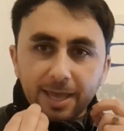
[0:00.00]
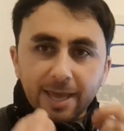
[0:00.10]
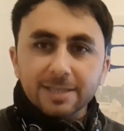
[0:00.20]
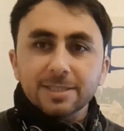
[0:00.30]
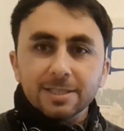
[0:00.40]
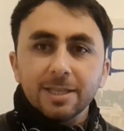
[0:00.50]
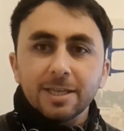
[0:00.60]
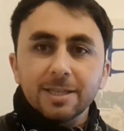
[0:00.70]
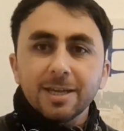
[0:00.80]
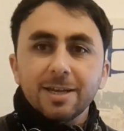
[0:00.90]

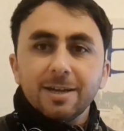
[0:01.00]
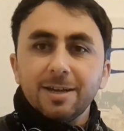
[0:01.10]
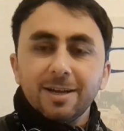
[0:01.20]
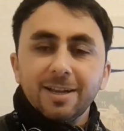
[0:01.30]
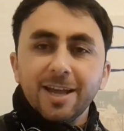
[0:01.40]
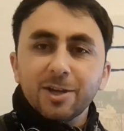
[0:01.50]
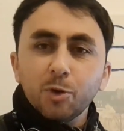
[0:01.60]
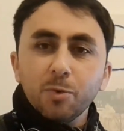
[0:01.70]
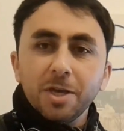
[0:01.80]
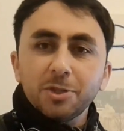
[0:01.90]
excellent
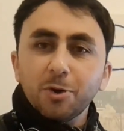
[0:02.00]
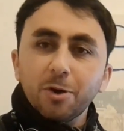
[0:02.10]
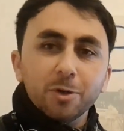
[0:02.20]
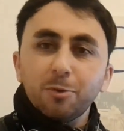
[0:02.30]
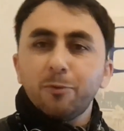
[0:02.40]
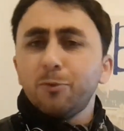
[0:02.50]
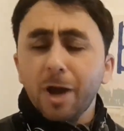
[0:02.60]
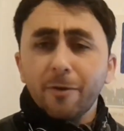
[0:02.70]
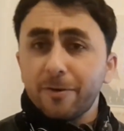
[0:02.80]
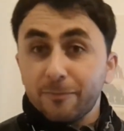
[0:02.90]
language, or for
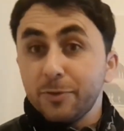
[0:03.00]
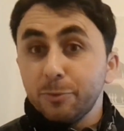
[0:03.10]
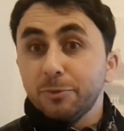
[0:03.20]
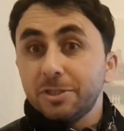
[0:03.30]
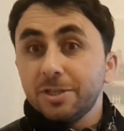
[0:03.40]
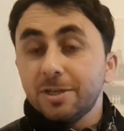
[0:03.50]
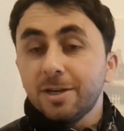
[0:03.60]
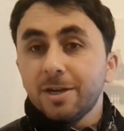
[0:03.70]
our future?